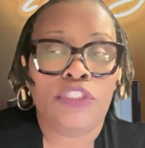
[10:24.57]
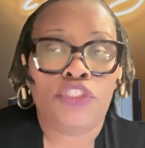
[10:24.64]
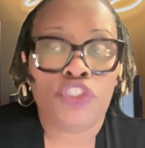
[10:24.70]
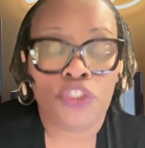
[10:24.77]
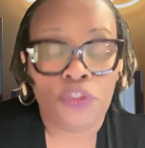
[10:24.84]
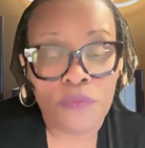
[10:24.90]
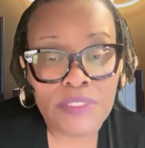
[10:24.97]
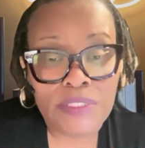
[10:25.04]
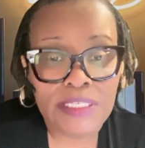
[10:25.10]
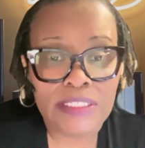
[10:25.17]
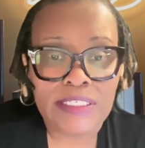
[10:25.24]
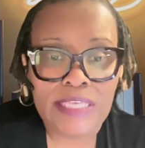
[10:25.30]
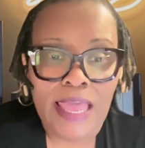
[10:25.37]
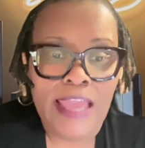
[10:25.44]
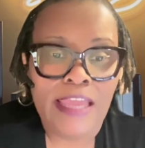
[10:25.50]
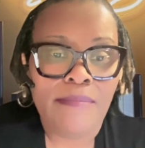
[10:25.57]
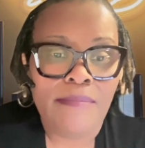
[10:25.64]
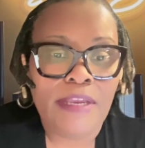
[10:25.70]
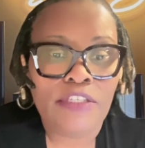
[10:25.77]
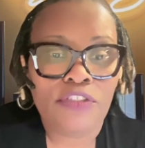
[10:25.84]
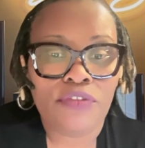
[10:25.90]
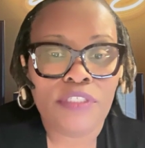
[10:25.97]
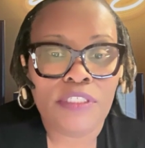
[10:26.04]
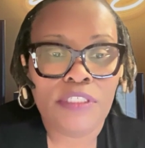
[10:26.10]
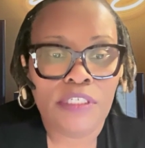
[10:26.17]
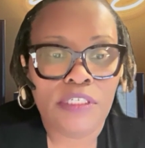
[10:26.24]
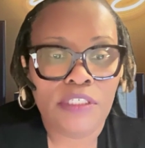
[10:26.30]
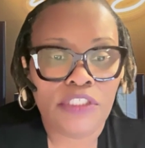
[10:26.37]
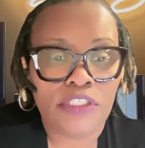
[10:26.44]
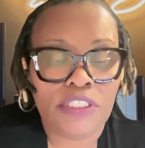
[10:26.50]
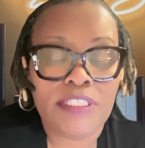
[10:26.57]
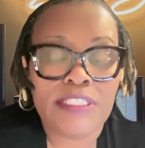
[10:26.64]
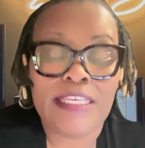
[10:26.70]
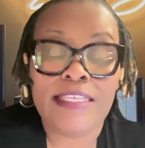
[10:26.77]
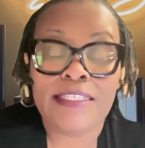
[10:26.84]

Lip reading: choosing to itemize your deductions